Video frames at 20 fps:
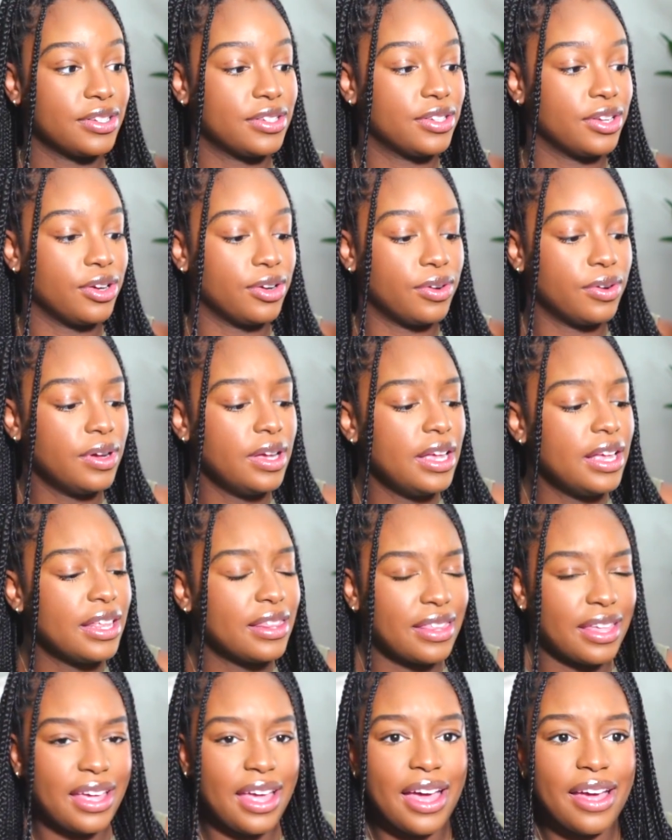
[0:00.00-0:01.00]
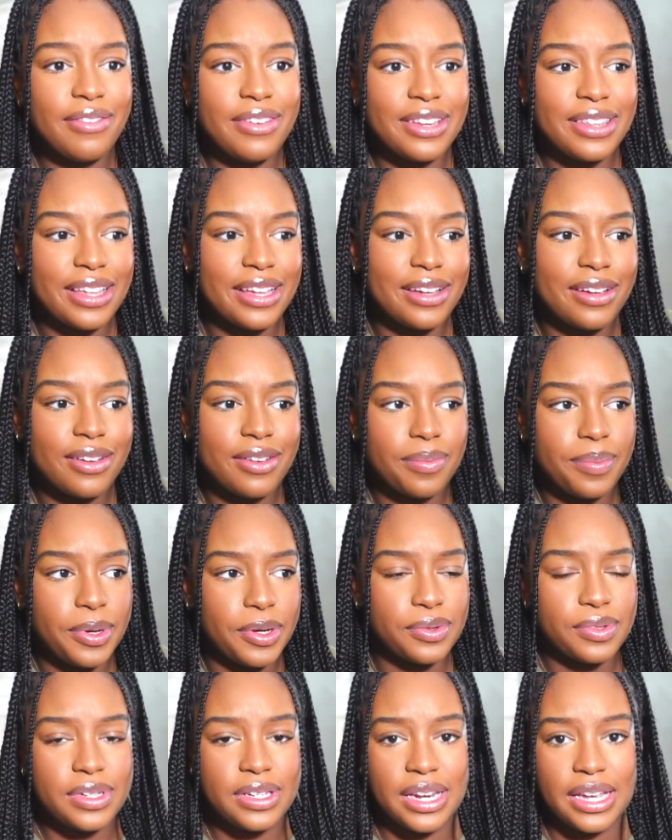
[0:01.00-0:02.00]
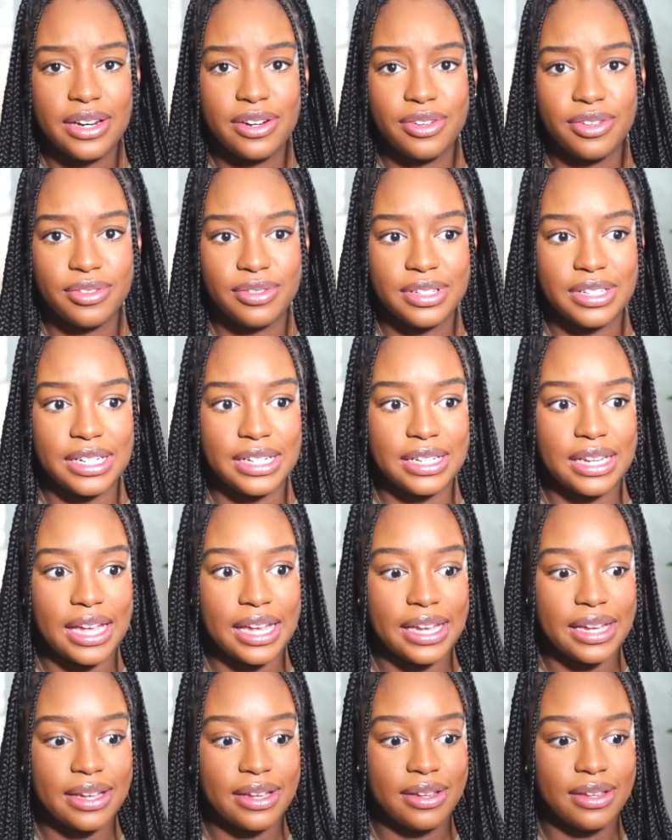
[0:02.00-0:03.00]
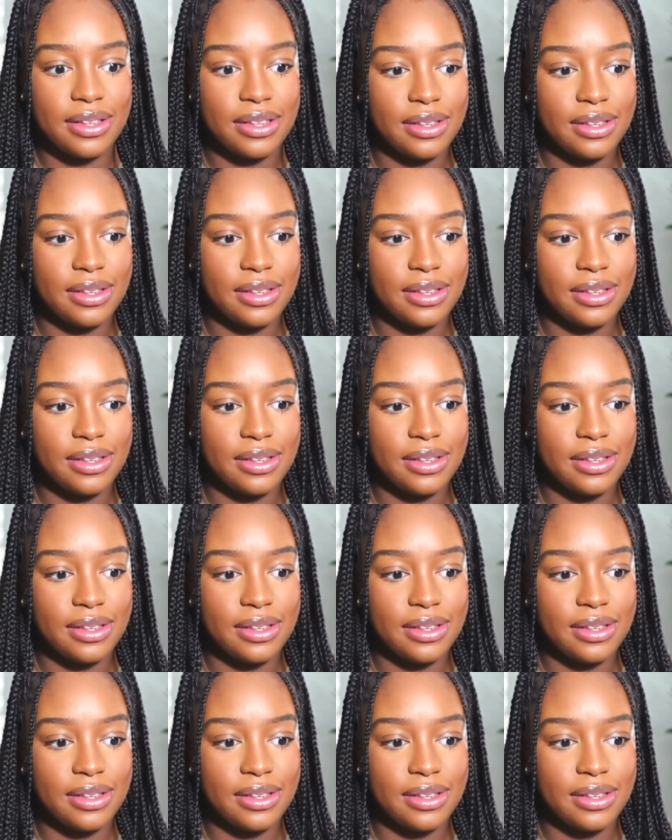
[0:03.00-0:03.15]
So they have, I think, postnatals and like